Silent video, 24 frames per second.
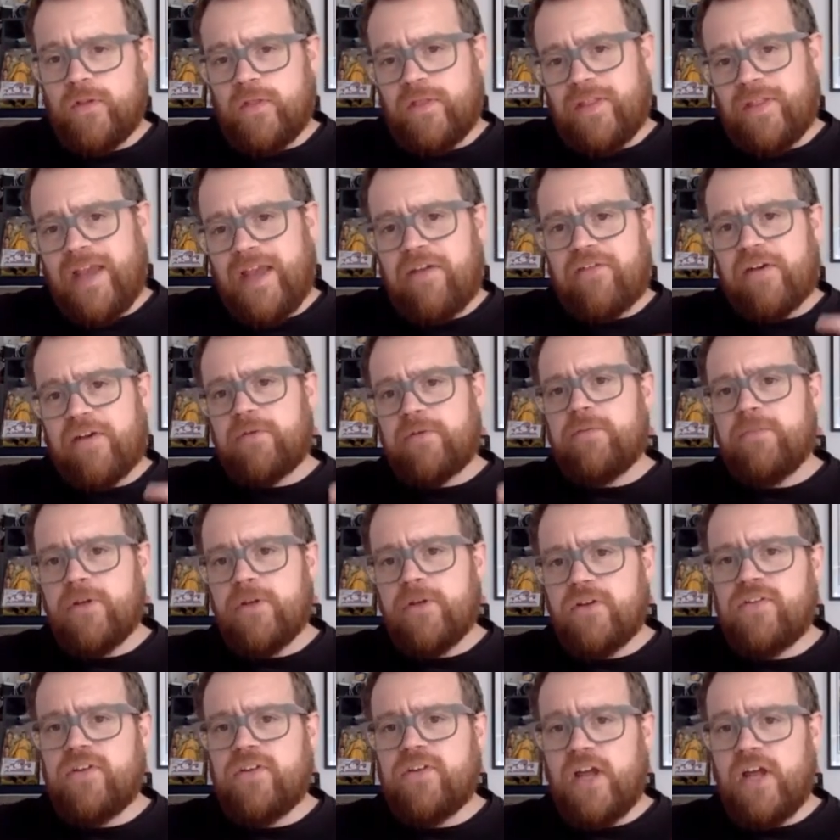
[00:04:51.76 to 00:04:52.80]
FM
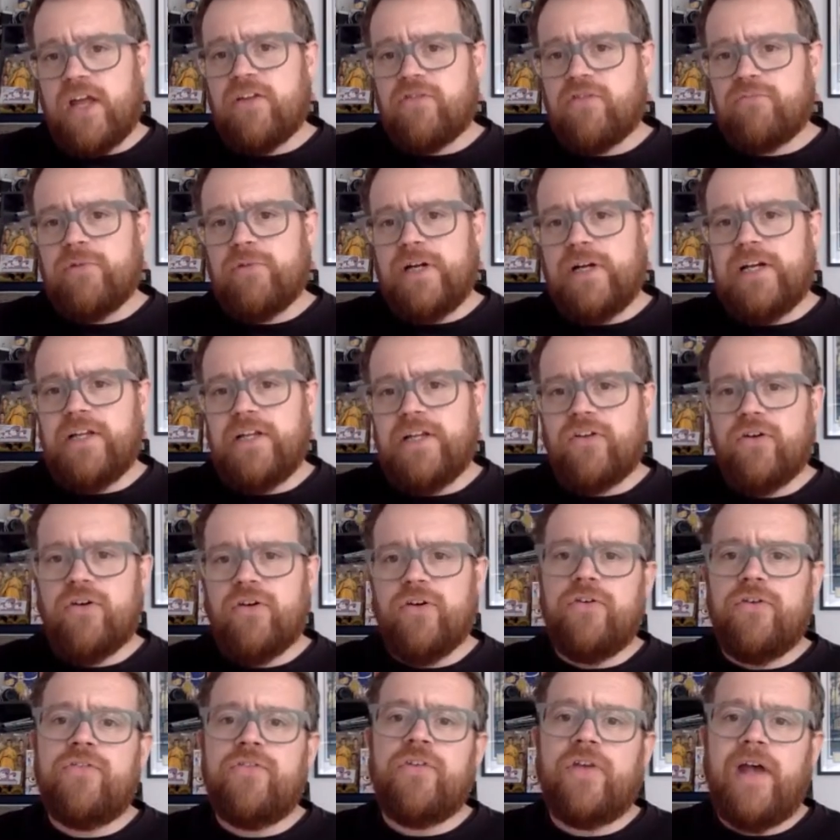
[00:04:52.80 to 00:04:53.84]
community is really
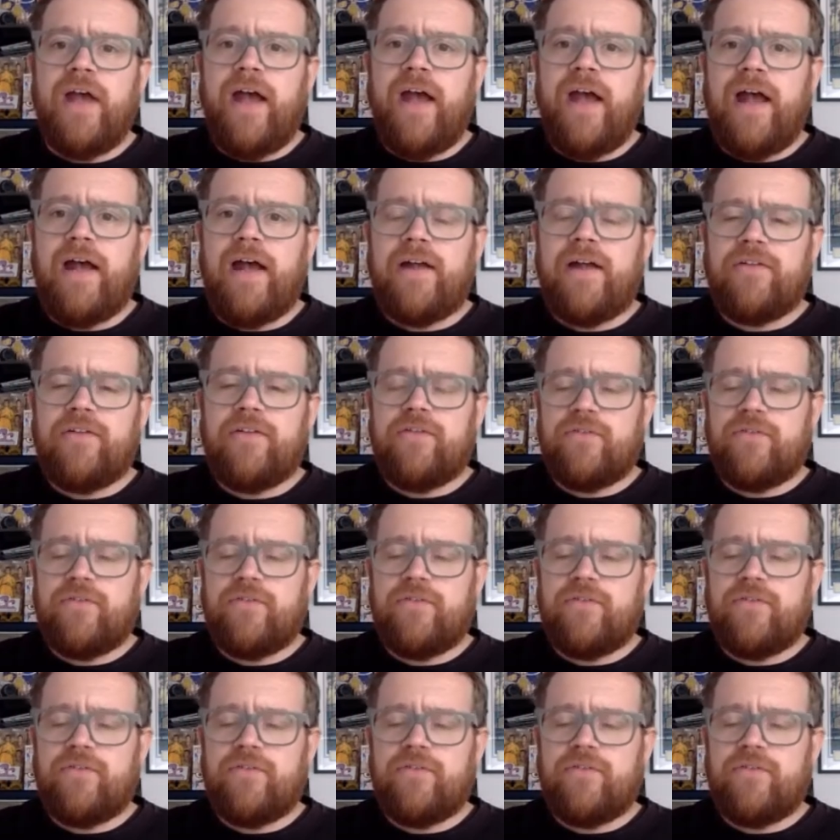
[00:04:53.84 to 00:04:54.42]
good at